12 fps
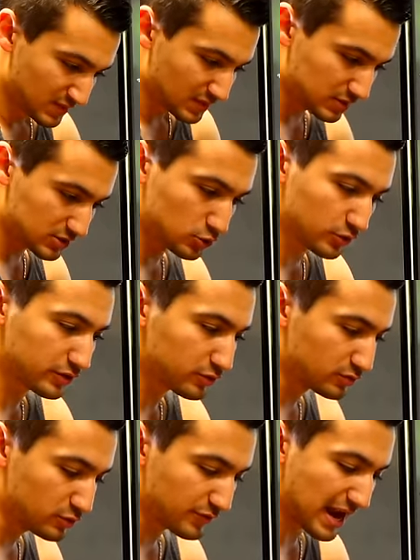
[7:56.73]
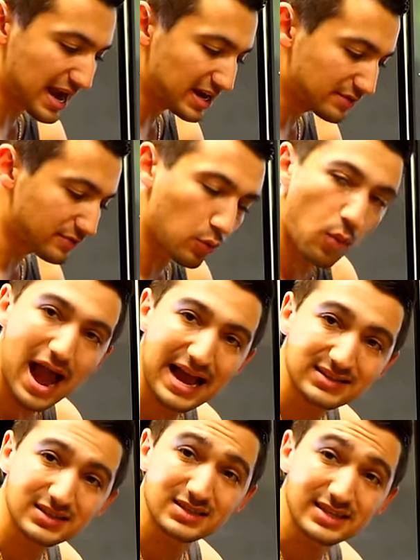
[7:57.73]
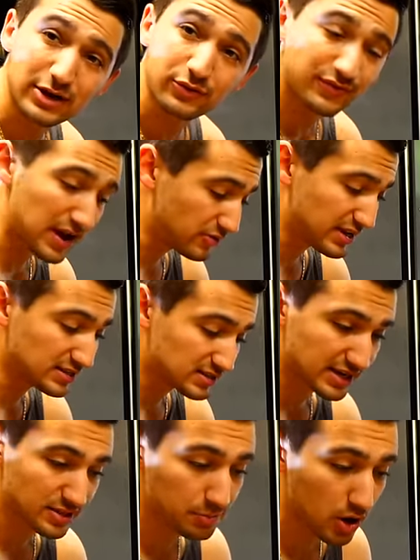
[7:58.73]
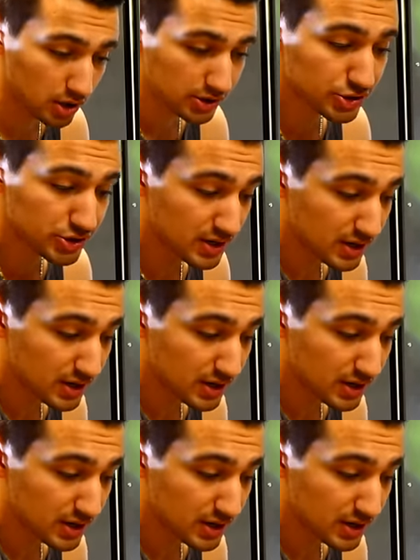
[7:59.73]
This is going to remove any of the waxes that are found inside the polish